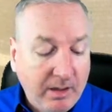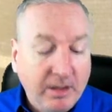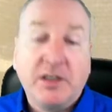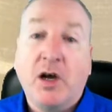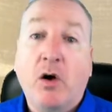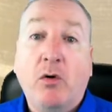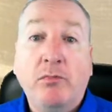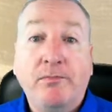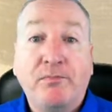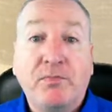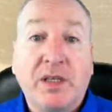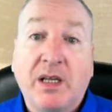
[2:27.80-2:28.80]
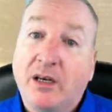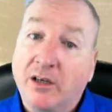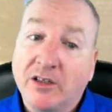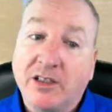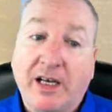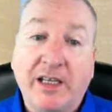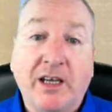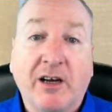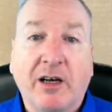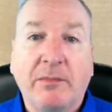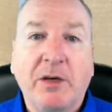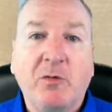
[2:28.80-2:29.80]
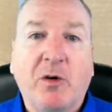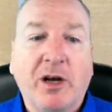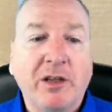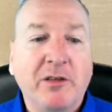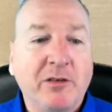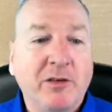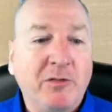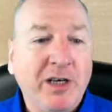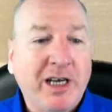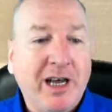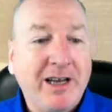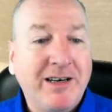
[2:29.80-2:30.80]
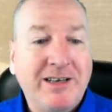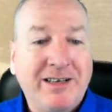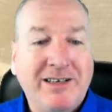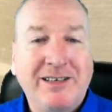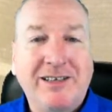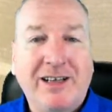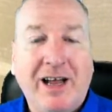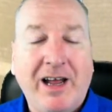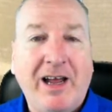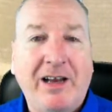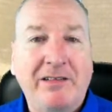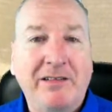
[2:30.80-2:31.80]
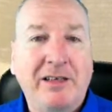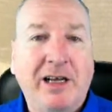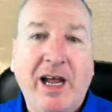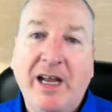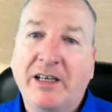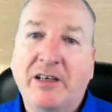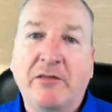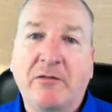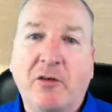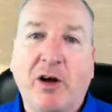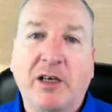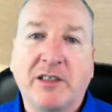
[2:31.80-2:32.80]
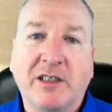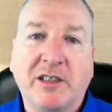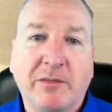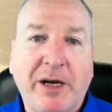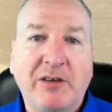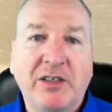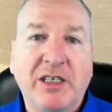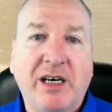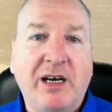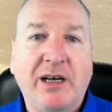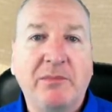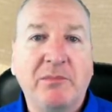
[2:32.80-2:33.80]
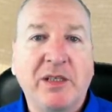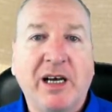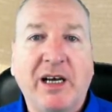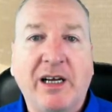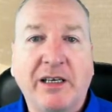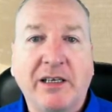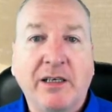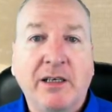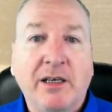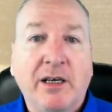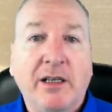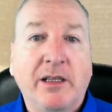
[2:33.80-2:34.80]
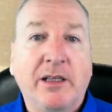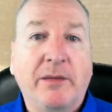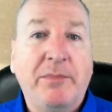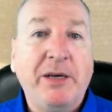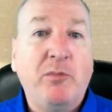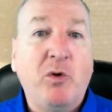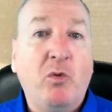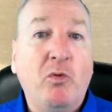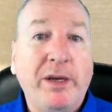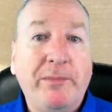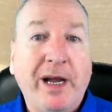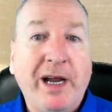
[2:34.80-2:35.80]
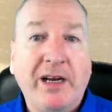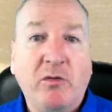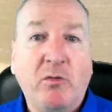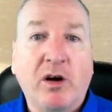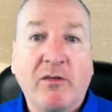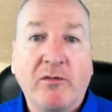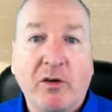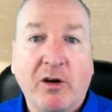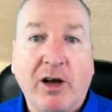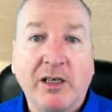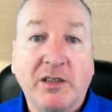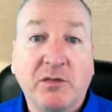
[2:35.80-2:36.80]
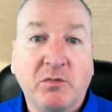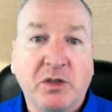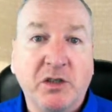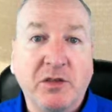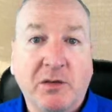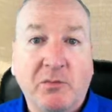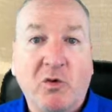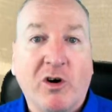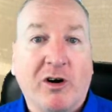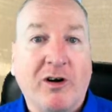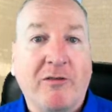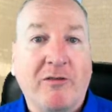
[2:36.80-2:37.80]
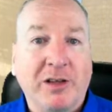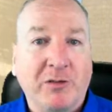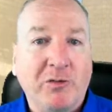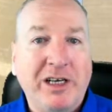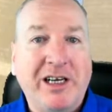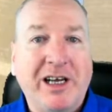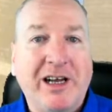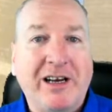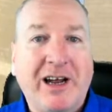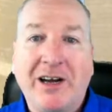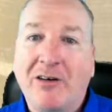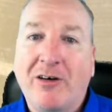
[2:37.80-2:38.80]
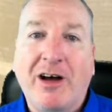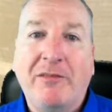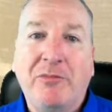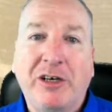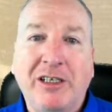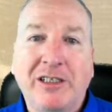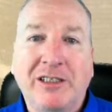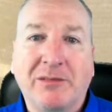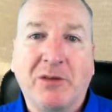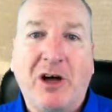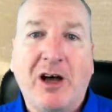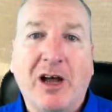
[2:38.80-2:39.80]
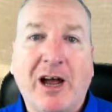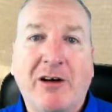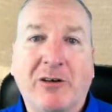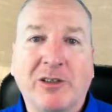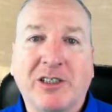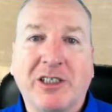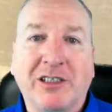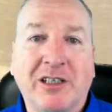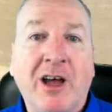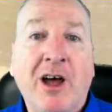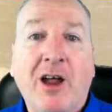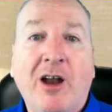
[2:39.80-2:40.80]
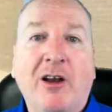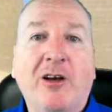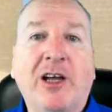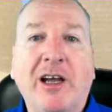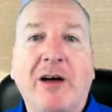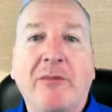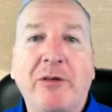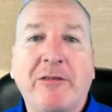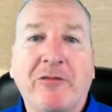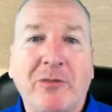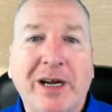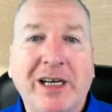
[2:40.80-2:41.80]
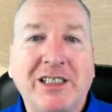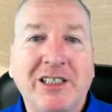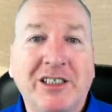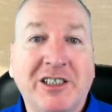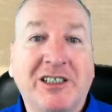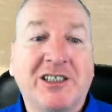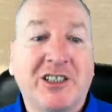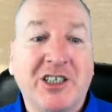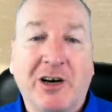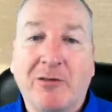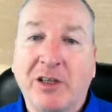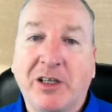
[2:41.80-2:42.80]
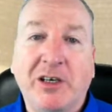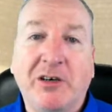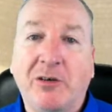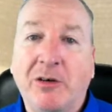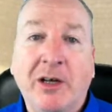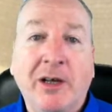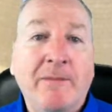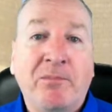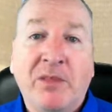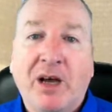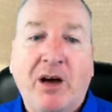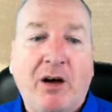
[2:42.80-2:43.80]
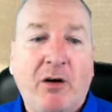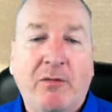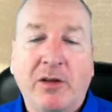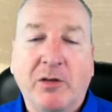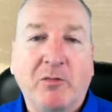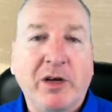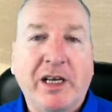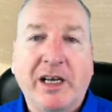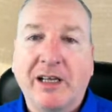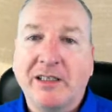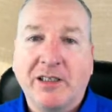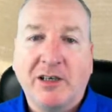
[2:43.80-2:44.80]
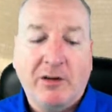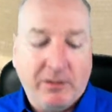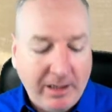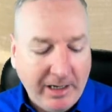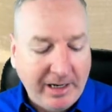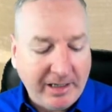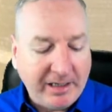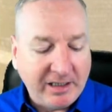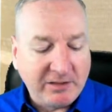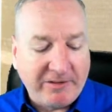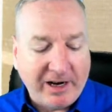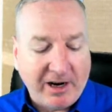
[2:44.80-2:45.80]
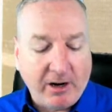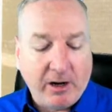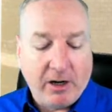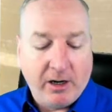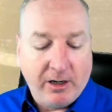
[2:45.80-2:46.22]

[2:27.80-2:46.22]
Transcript: So looks like they're going to be working through the weekend. And hey, good for us. It's about time that the people we pay to work for us do some work over the weekend. I know I put in some long hours just looking up information just to share with you over the weekend. So hey, that's fair.